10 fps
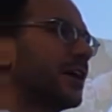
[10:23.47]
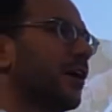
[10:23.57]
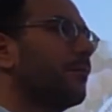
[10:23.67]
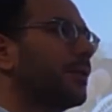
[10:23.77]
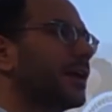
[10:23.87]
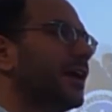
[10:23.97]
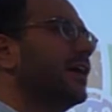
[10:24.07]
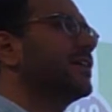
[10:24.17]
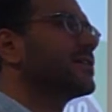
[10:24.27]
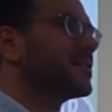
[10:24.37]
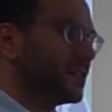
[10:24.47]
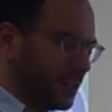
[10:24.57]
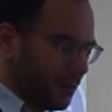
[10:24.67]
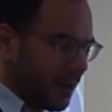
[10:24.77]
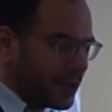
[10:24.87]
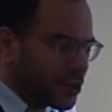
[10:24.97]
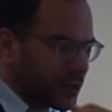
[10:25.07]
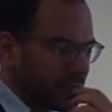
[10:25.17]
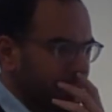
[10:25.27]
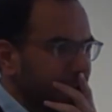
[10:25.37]
complicated
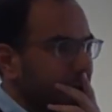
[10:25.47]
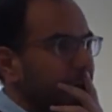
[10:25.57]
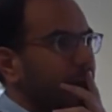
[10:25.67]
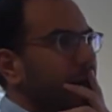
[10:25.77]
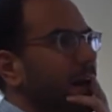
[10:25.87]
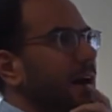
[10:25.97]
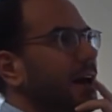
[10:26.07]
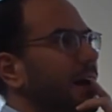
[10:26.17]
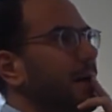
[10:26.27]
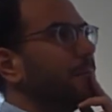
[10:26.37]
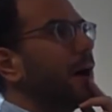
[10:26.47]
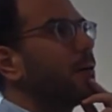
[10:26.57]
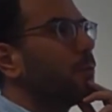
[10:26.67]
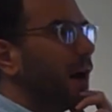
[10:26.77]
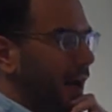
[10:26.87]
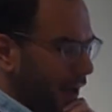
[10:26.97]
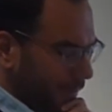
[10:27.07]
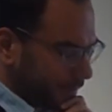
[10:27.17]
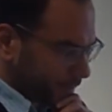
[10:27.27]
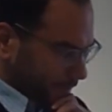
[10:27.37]
situation
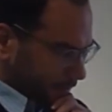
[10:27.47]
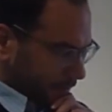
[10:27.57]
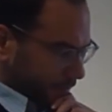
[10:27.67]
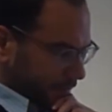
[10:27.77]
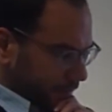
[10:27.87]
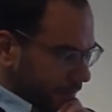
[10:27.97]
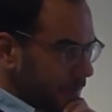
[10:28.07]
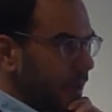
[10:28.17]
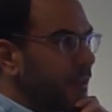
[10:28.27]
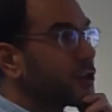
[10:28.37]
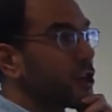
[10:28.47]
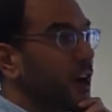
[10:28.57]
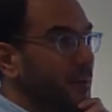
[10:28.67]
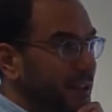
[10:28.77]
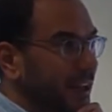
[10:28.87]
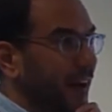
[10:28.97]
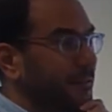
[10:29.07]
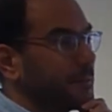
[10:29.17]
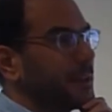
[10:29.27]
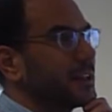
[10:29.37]
where the German
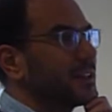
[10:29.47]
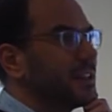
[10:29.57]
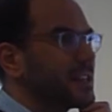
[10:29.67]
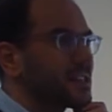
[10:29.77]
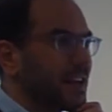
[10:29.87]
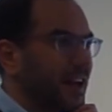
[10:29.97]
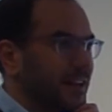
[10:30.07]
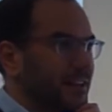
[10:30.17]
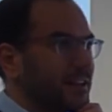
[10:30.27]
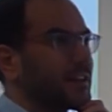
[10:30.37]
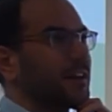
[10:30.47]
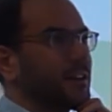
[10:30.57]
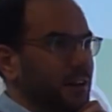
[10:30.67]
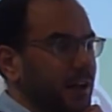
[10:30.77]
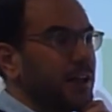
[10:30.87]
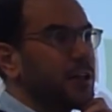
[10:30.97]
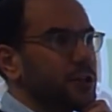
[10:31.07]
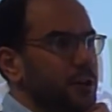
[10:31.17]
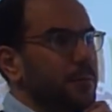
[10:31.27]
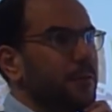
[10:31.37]
government decided, under the
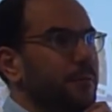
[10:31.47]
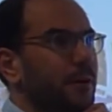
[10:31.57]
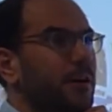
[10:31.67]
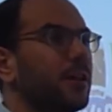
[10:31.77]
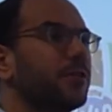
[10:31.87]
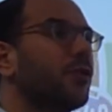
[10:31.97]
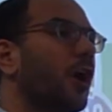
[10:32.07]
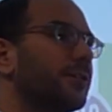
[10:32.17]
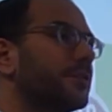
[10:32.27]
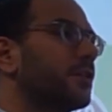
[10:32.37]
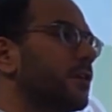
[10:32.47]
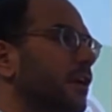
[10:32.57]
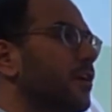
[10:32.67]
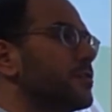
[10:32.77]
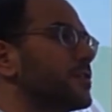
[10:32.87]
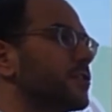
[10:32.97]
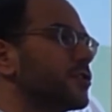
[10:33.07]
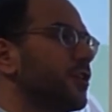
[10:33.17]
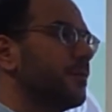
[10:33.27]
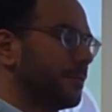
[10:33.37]
leadership of Merkel, not to close the
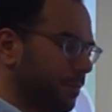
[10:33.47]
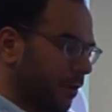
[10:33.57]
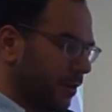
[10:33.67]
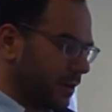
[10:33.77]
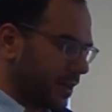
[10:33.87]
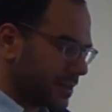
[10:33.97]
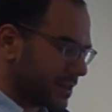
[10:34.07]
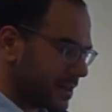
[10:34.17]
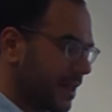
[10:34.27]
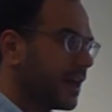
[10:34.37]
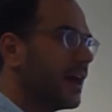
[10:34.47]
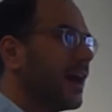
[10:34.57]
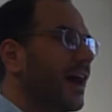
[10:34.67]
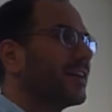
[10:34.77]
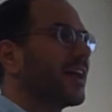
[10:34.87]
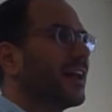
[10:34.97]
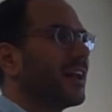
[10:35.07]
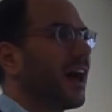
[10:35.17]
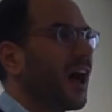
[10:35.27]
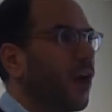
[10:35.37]
German borders and
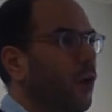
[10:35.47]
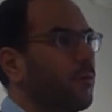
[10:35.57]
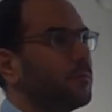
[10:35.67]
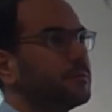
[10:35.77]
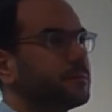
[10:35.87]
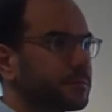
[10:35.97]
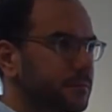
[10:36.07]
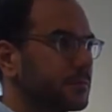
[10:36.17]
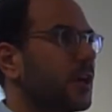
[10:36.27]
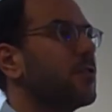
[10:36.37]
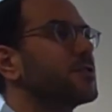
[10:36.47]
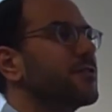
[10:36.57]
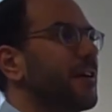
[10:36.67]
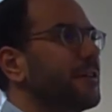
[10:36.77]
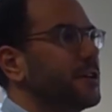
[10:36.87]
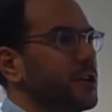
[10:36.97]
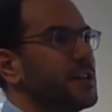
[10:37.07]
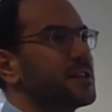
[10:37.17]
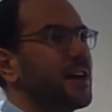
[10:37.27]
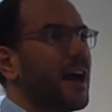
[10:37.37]
allow those
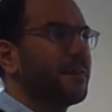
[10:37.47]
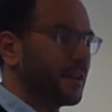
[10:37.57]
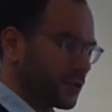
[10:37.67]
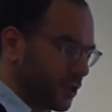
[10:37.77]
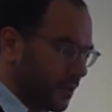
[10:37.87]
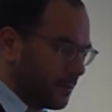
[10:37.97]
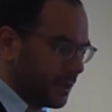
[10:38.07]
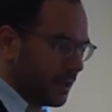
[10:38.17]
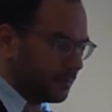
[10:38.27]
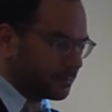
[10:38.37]
refugees to enter Germany.